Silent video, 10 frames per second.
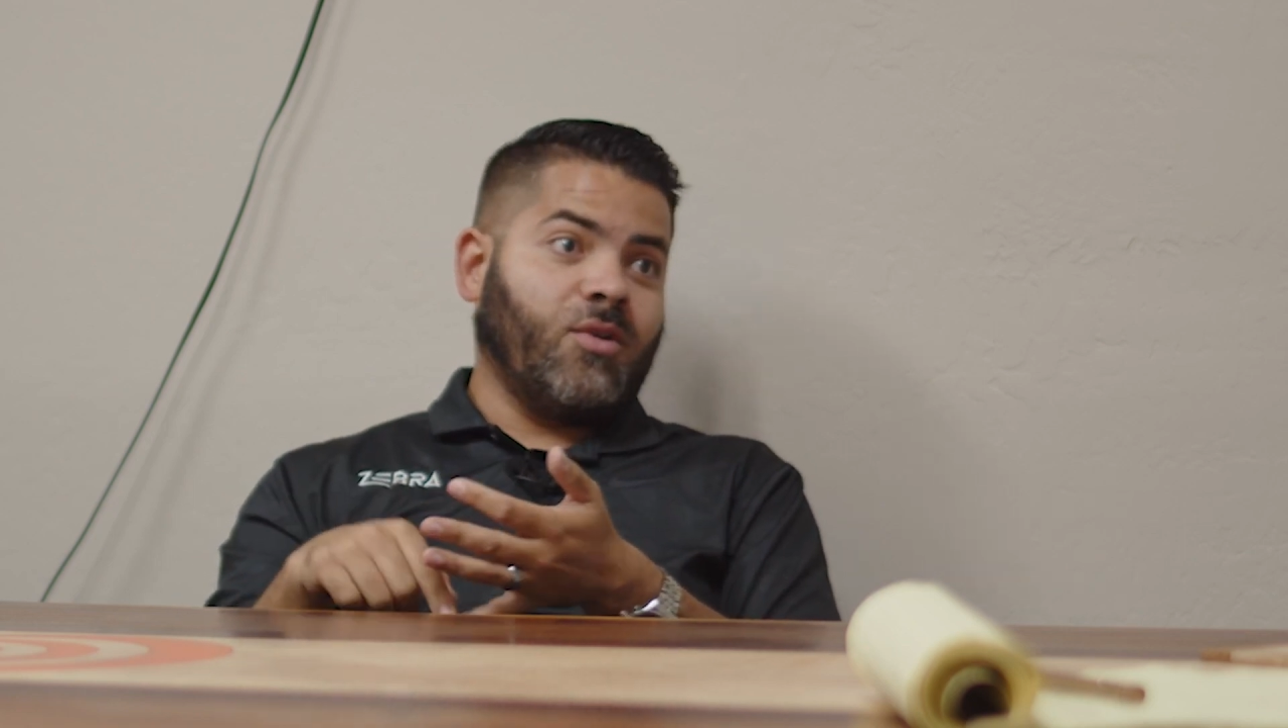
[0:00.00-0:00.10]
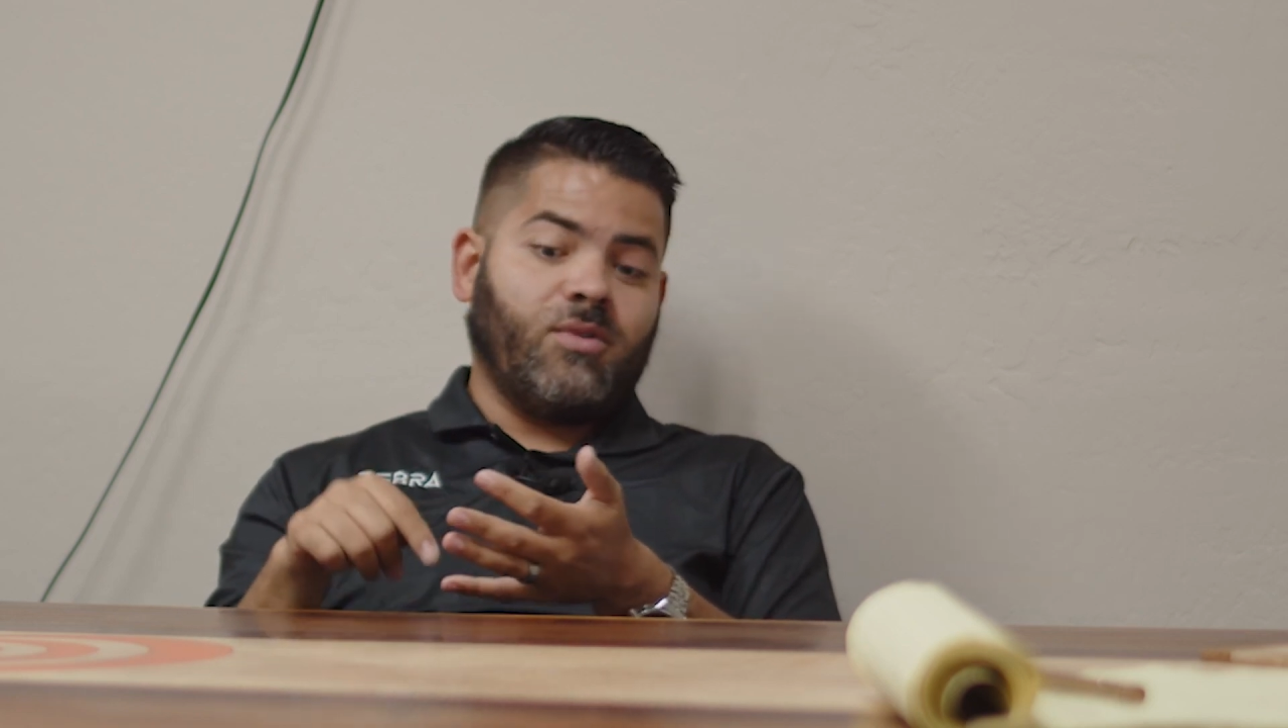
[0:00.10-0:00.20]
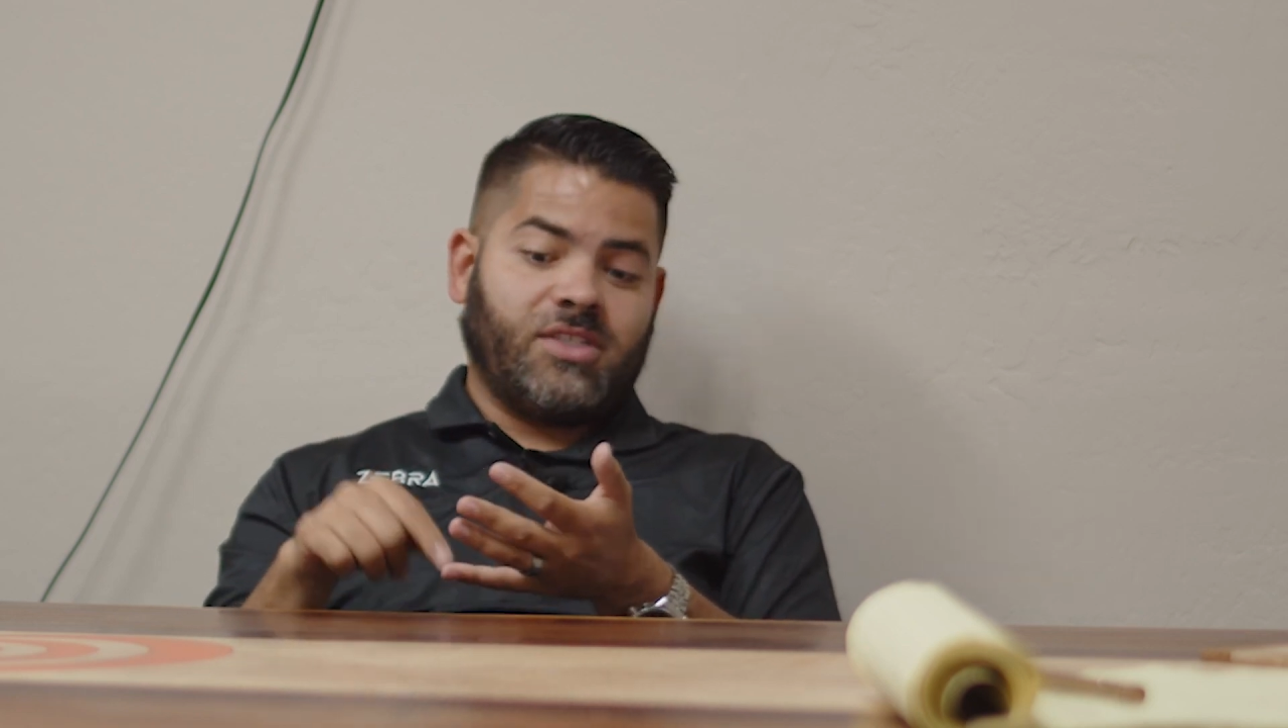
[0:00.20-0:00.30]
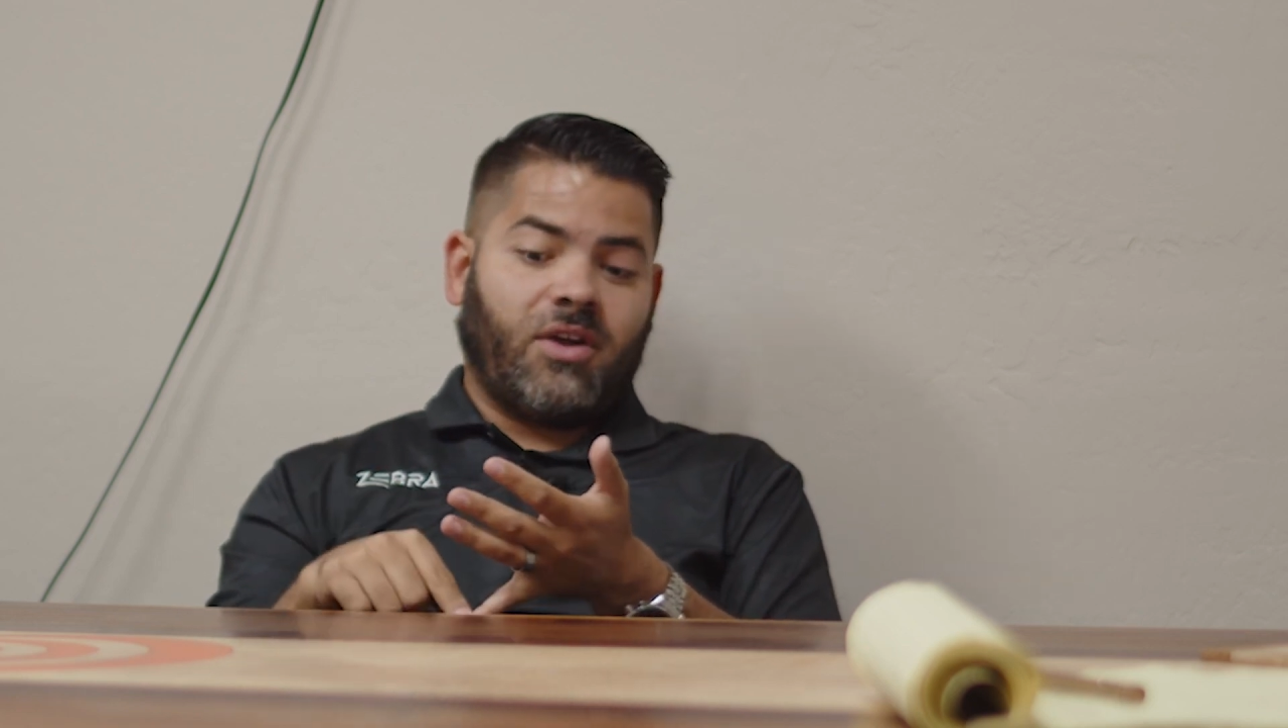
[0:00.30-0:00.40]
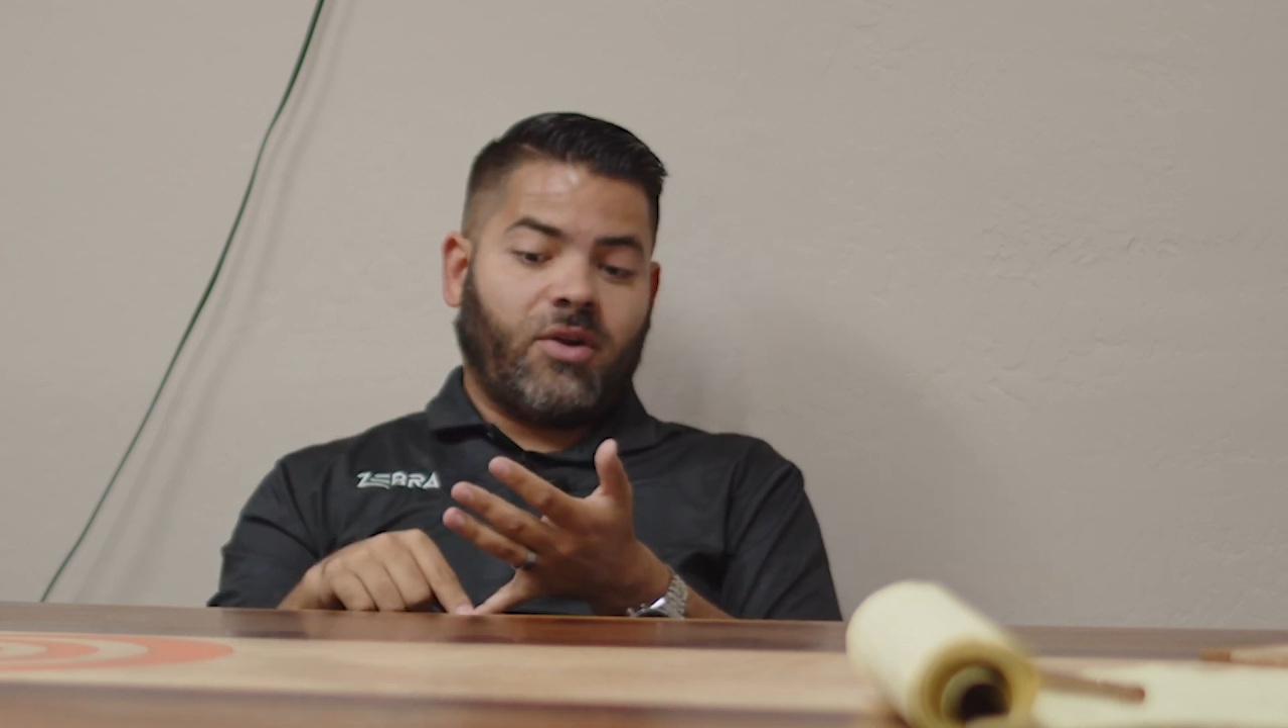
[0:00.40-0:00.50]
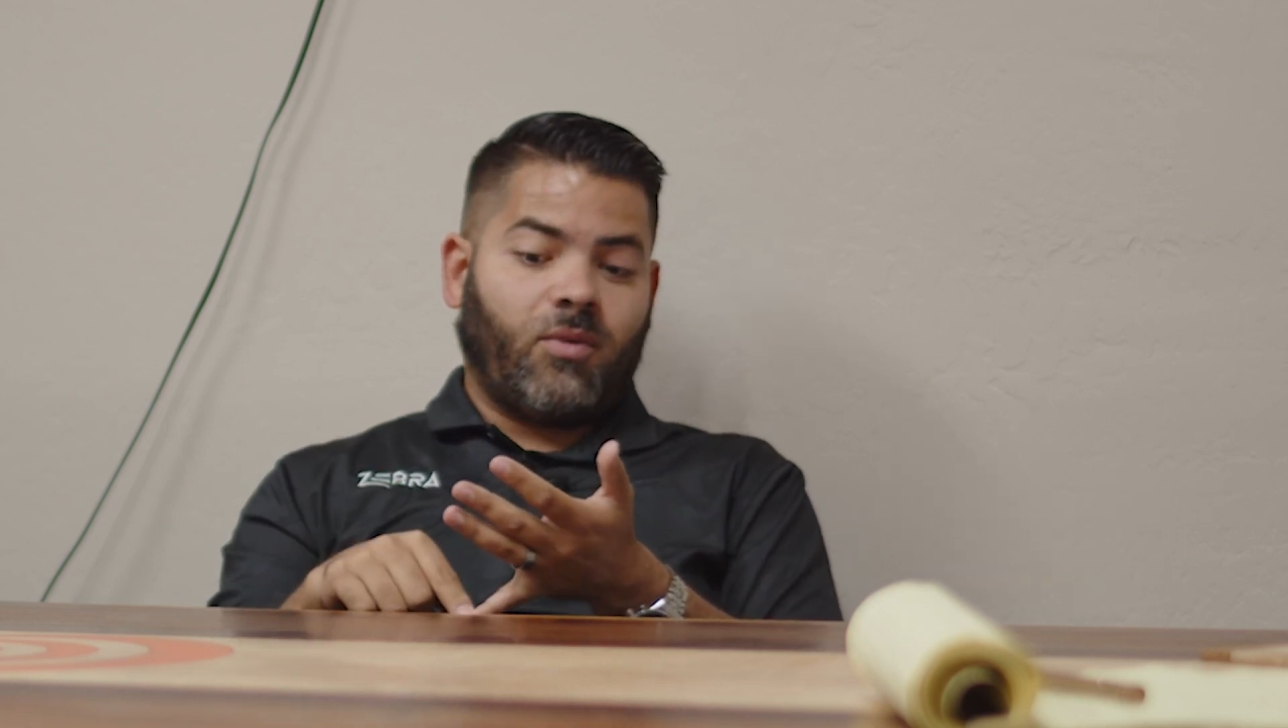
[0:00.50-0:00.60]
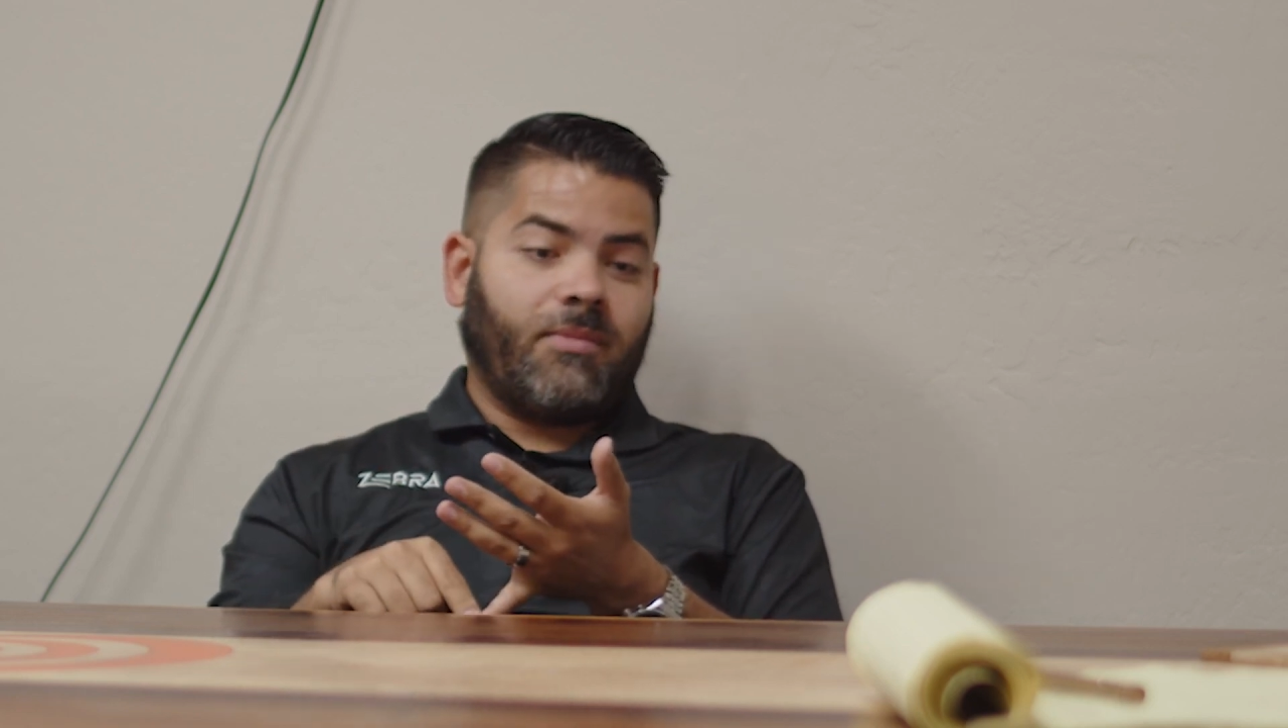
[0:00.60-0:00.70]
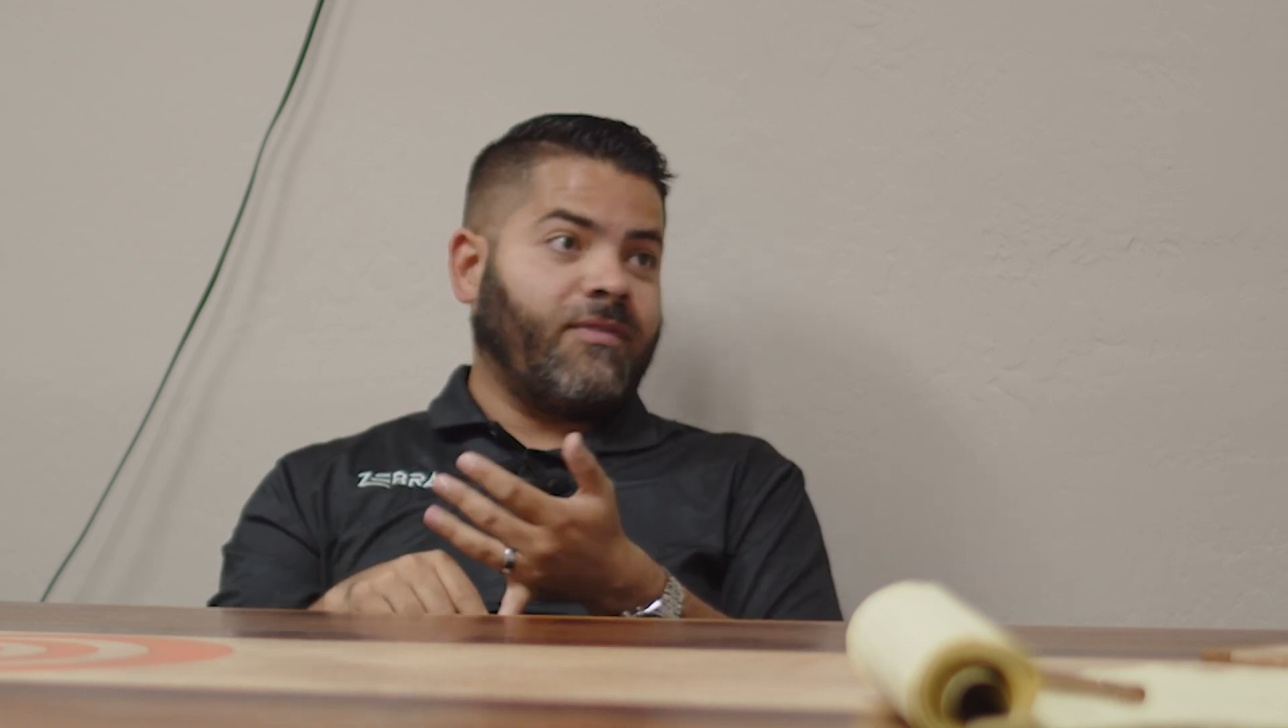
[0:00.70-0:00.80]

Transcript: We started right